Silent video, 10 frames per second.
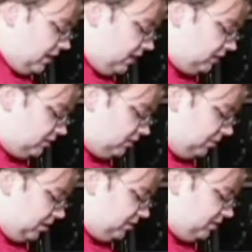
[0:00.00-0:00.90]
And for
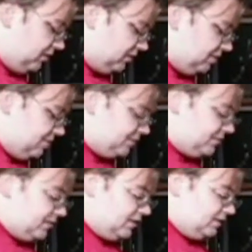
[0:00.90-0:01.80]
some odd
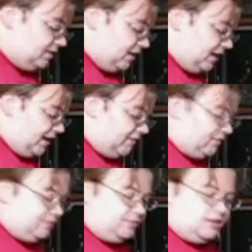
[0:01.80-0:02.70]
reason, have
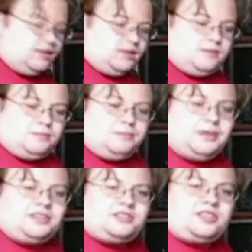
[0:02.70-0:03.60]

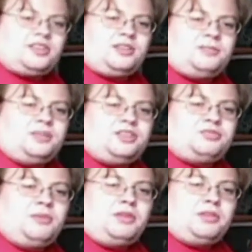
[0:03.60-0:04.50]
mixed colored
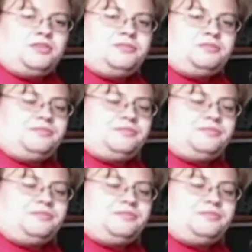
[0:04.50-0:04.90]
marshmallows.